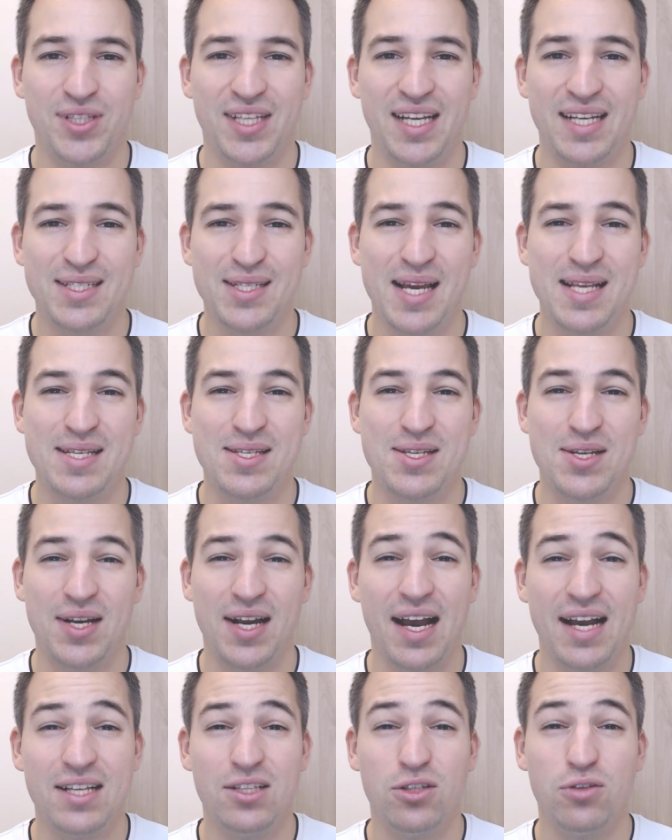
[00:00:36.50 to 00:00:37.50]
Taskade is a
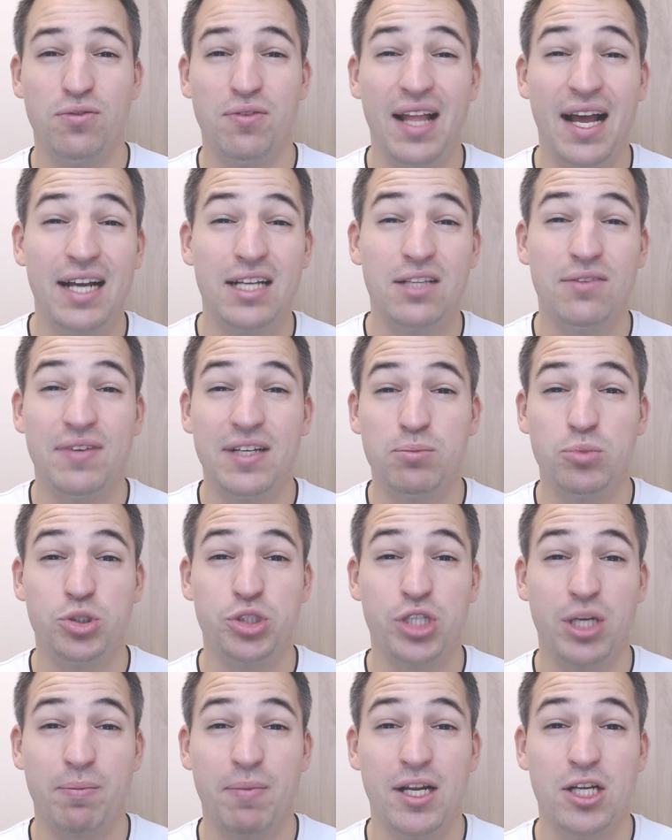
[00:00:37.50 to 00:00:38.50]
kind of lightweight
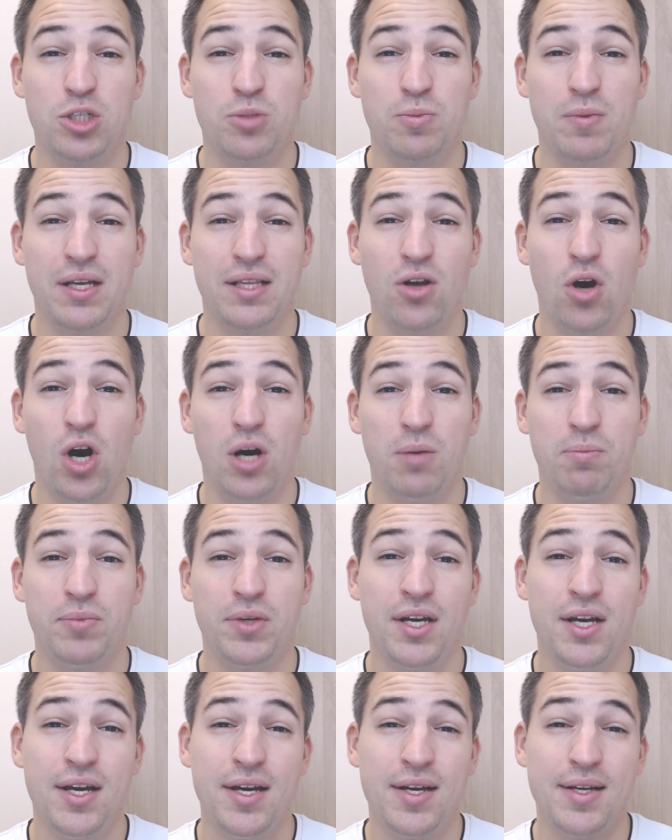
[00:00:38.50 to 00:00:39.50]
project management app
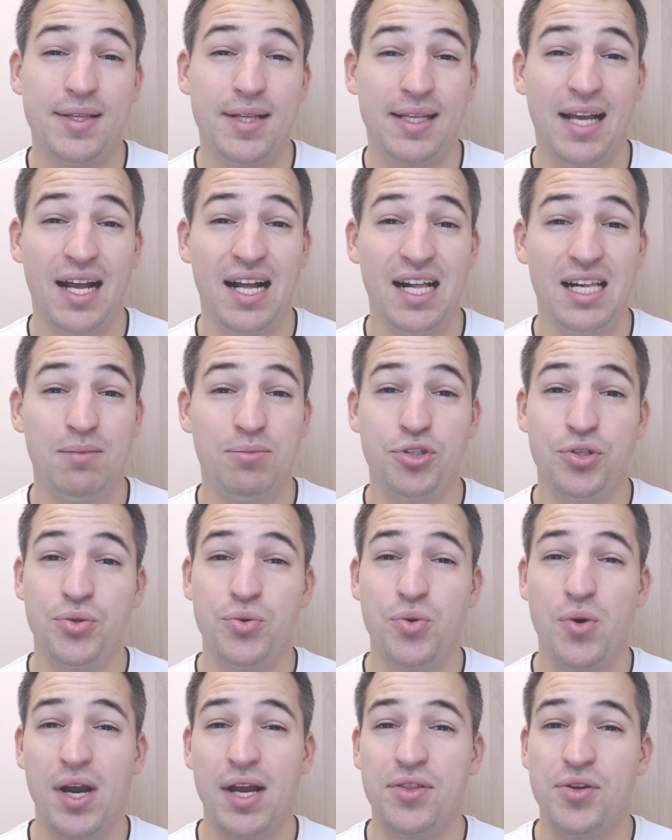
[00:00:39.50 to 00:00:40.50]
that helps
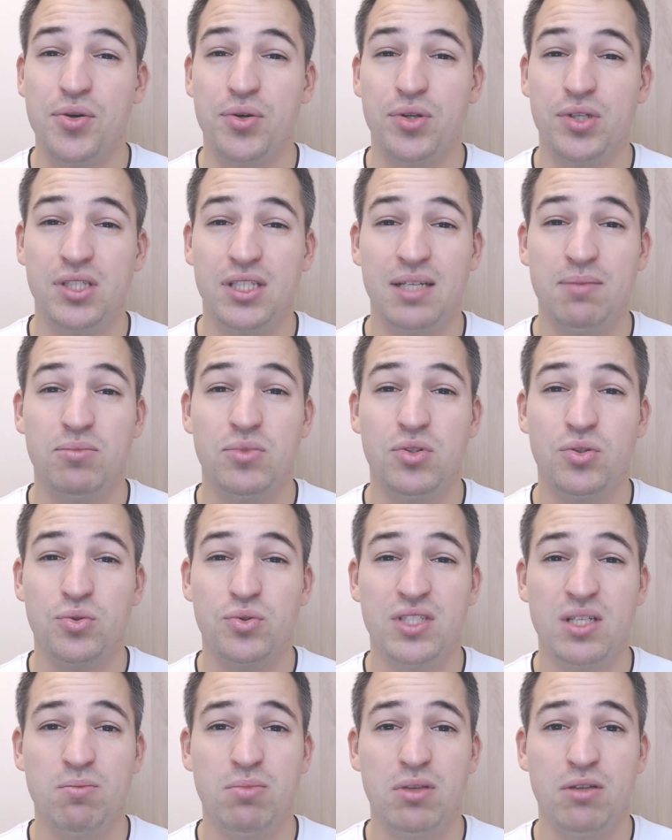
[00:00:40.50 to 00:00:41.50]
you and your team to
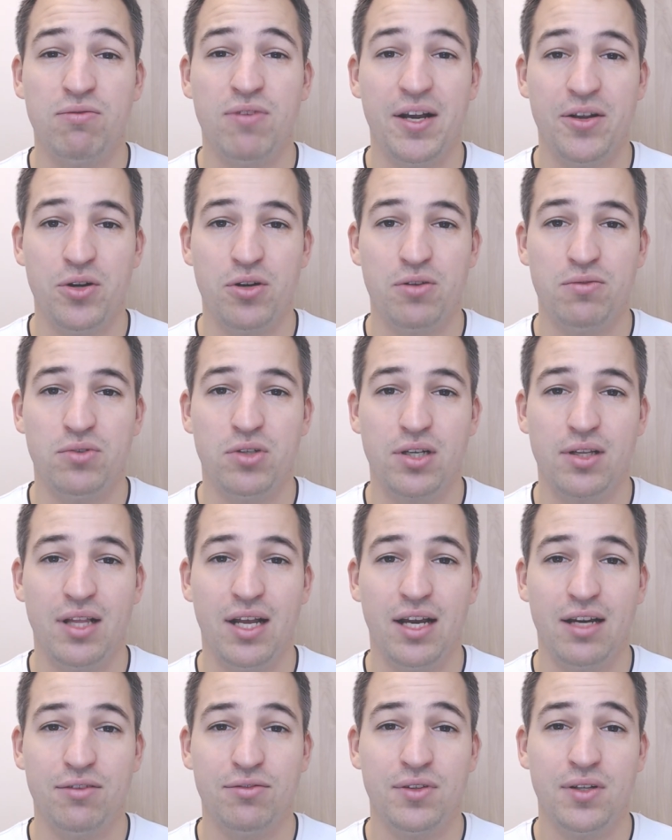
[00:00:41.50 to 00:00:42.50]
simplify your work
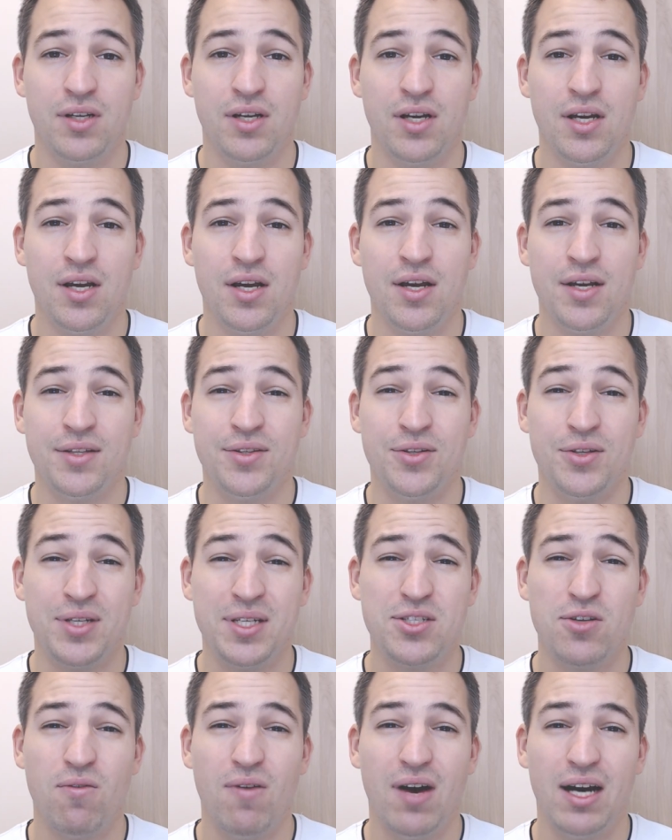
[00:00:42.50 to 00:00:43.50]
life. The
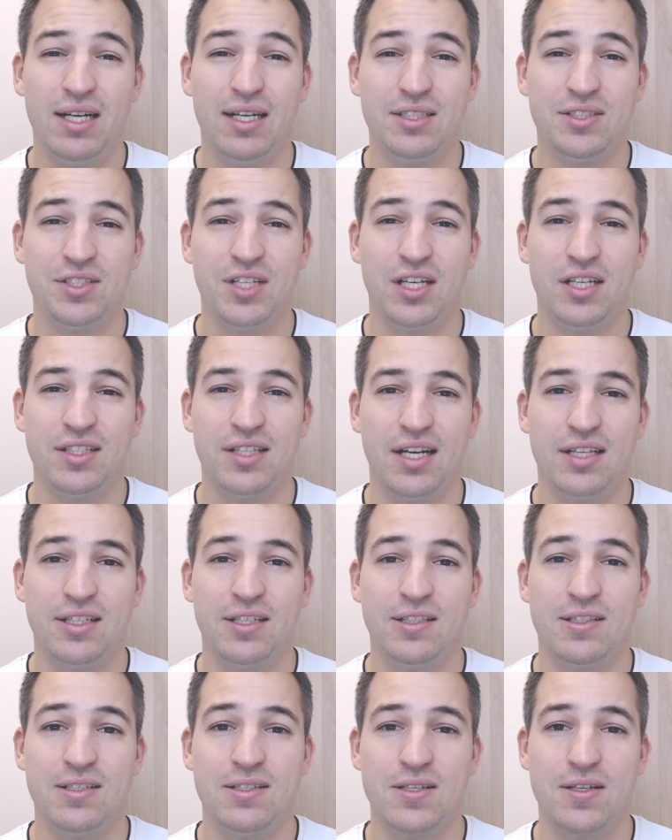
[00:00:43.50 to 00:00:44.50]
reason why I say that
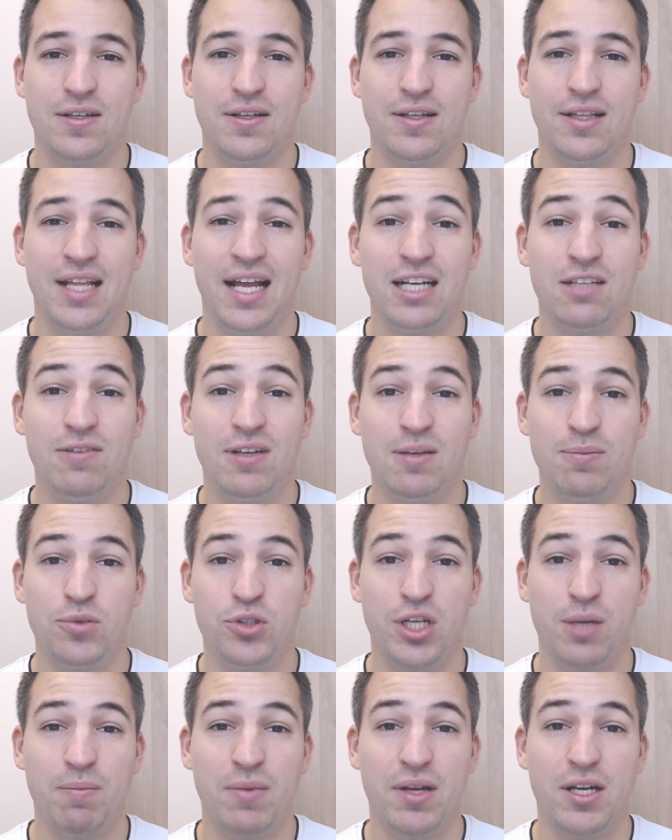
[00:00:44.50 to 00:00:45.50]
it is a lightweight
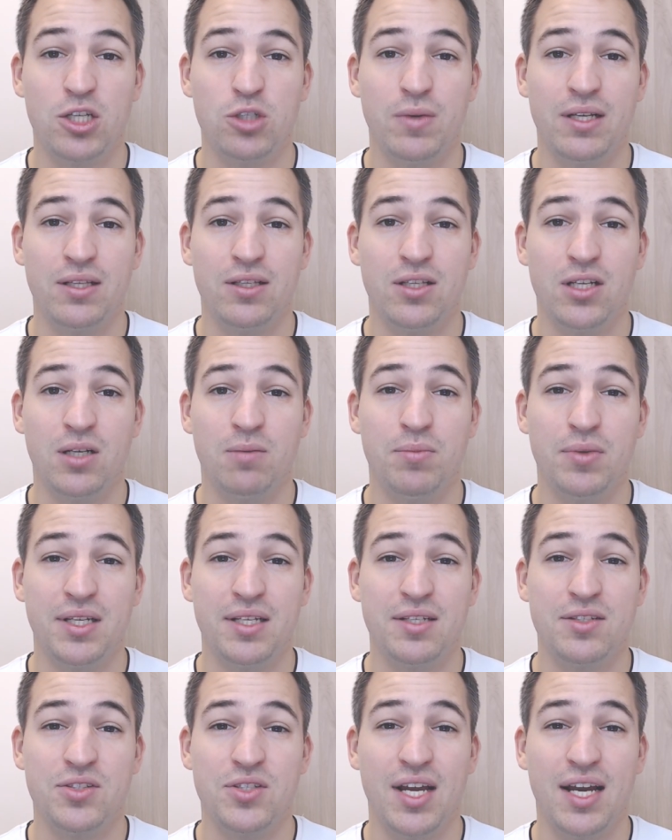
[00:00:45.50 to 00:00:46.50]
project management app
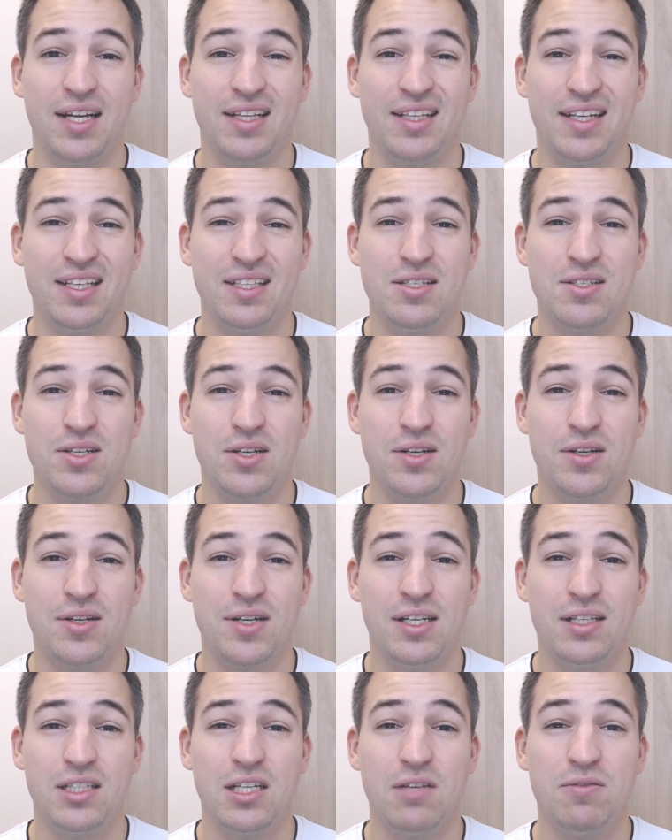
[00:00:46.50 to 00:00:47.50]
is that it is a
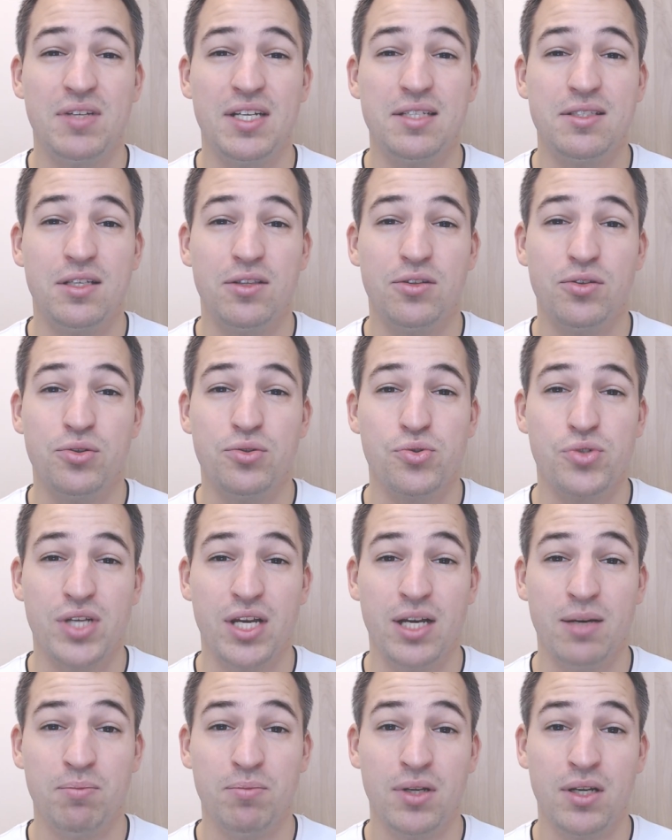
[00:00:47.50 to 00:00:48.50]
relatively easy to use
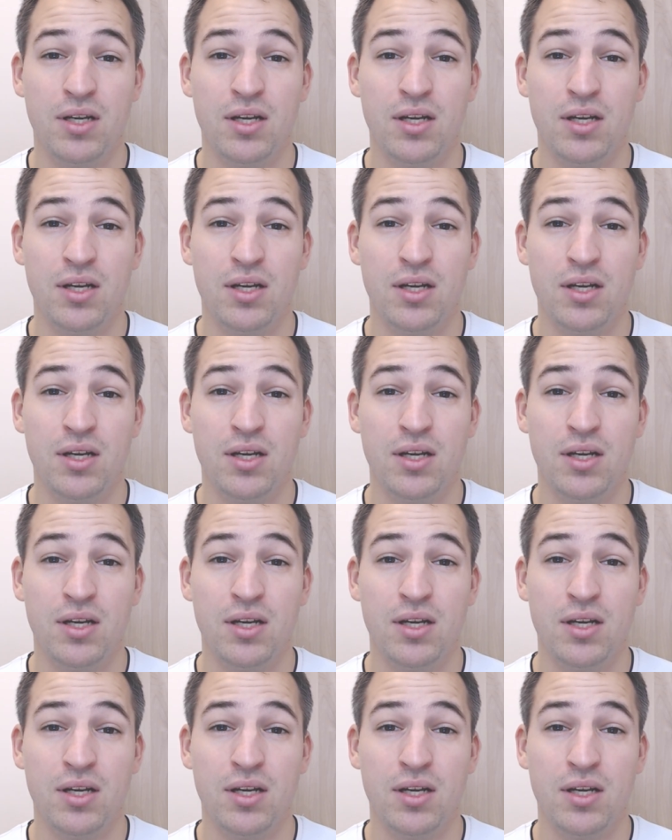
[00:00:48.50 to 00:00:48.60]
app